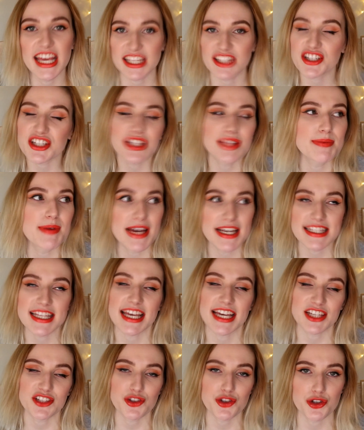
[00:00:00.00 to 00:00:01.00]
it just makes
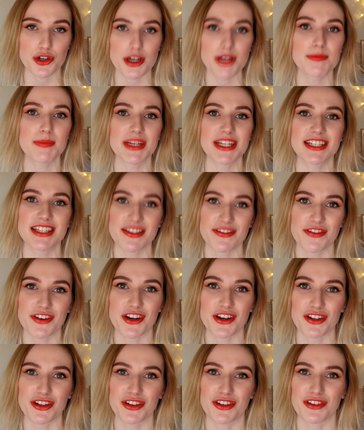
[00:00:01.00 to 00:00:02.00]
it extremely
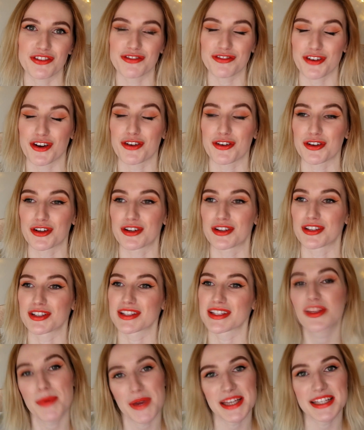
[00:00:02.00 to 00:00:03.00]
difficult for us
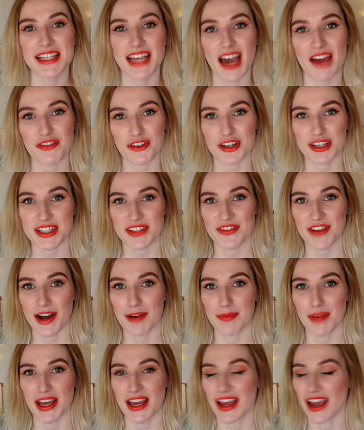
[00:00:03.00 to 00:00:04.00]
to be together as a
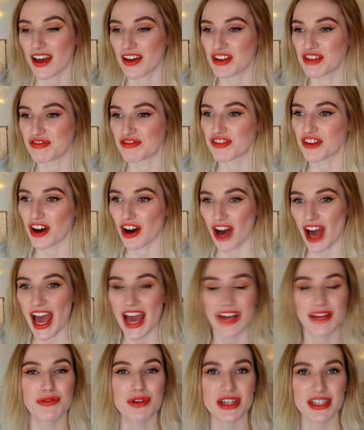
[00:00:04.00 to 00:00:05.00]
family, and for
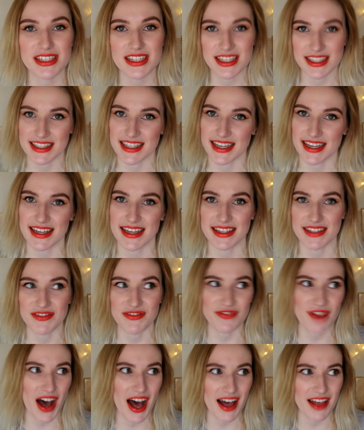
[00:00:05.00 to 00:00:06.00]
Edward to see his
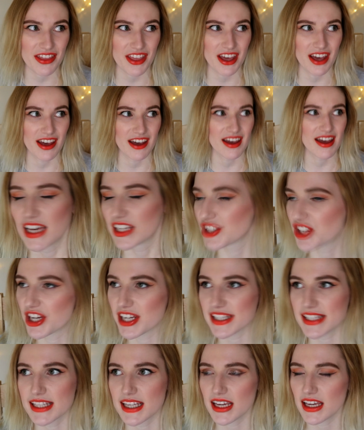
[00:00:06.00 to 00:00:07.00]
father, it's
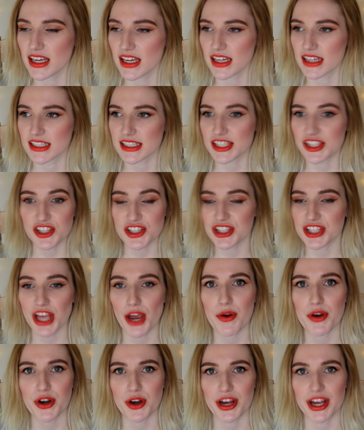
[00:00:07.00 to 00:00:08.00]
just
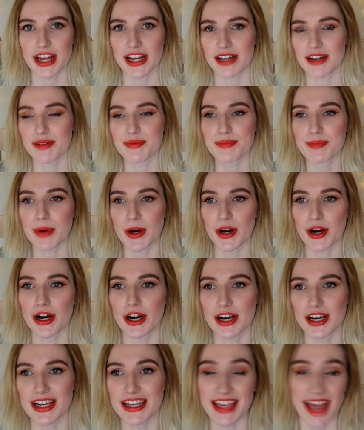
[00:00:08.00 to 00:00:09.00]
so annoying.
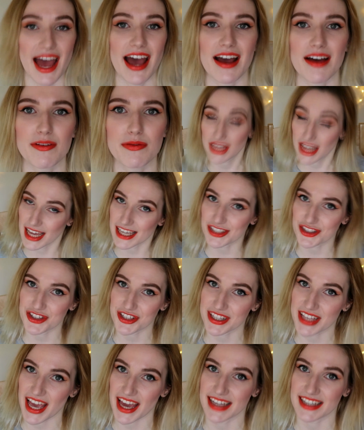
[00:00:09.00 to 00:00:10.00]
But yeah, let's
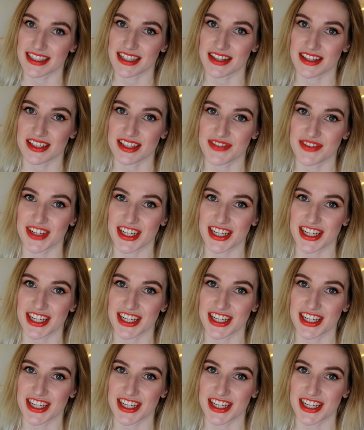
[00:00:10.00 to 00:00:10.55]
just get into this